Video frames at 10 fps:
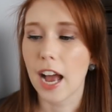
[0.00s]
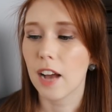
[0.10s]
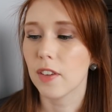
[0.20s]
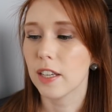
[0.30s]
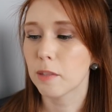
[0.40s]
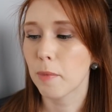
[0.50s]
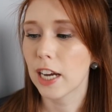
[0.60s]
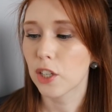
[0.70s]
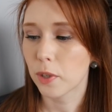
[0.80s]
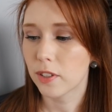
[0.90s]
I have is
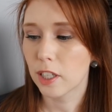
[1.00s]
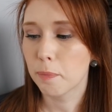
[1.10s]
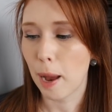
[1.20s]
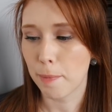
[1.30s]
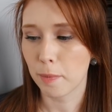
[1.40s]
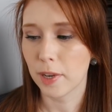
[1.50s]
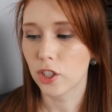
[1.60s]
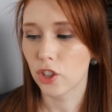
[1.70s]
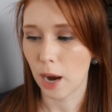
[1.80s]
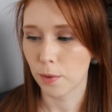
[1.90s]
my Twisted
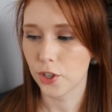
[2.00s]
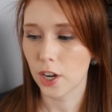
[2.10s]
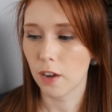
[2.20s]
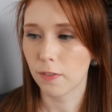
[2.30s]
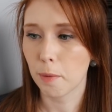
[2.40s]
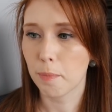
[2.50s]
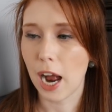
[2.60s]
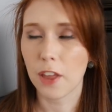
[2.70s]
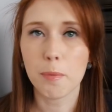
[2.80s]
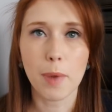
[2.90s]
Peppermint Shower Gel from
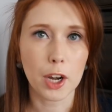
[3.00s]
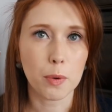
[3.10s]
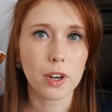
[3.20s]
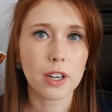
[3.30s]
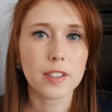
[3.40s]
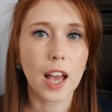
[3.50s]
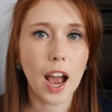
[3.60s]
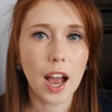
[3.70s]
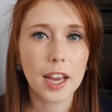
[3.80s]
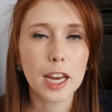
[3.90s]
Bath & Body Works.
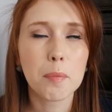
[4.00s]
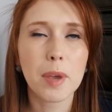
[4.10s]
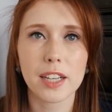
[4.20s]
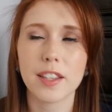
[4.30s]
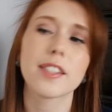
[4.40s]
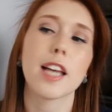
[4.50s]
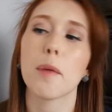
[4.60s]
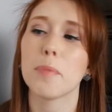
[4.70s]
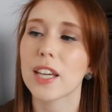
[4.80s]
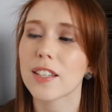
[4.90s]
I picked this
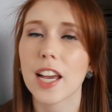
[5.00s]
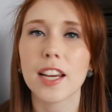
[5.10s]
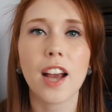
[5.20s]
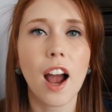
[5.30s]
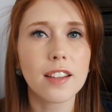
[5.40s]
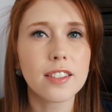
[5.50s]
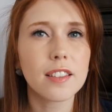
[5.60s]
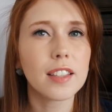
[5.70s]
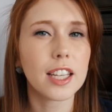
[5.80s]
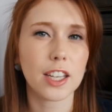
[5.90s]
up because I
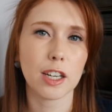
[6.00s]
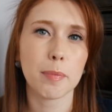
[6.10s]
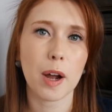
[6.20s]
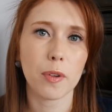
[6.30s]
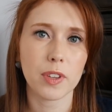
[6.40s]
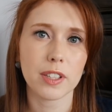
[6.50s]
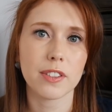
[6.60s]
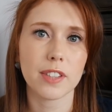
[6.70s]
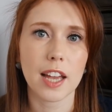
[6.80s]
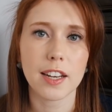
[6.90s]
constantly hear about this
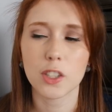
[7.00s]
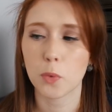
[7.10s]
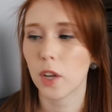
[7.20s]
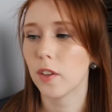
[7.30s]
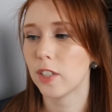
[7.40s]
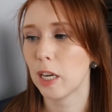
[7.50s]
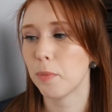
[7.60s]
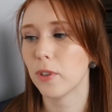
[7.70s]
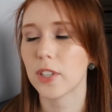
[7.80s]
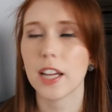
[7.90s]
scent as one of the
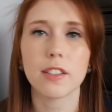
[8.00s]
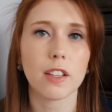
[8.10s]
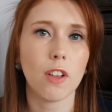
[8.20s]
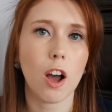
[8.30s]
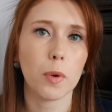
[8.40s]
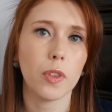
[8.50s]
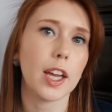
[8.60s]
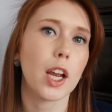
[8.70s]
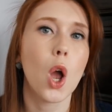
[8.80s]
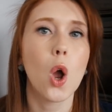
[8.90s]
staple scents, along with
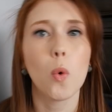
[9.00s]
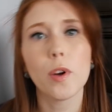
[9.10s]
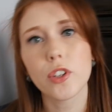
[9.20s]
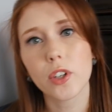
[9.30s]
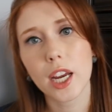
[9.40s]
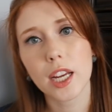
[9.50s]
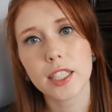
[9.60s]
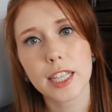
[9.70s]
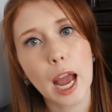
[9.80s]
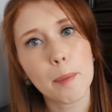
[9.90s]
like Winter
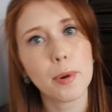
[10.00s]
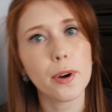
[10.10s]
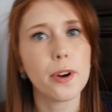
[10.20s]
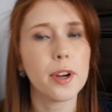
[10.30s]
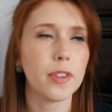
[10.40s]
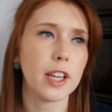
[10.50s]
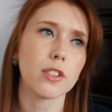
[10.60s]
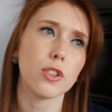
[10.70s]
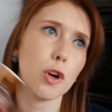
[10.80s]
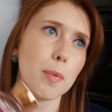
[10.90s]
Candy Apple and like
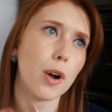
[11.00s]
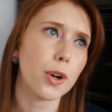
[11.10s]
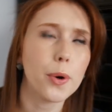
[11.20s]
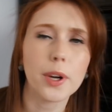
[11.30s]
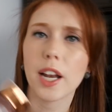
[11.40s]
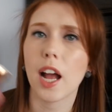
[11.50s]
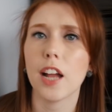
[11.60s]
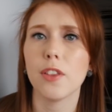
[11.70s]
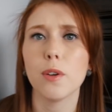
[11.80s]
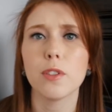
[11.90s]
Snowball
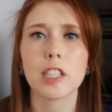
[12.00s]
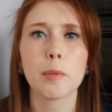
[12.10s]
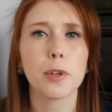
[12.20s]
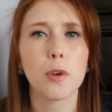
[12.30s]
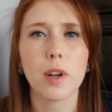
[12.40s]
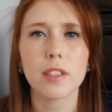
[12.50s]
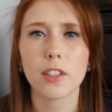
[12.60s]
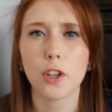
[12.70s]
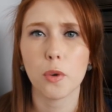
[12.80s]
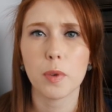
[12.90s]
Coconut and those typical ones
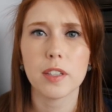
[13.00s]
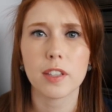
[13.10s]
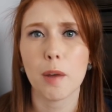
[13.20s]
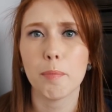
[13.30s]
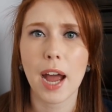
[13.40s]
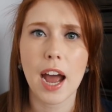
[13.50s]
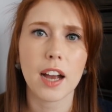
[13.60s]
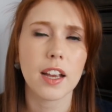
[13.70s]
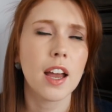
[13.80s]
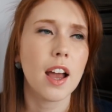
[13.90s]
that always come
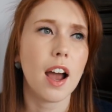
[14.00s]
back,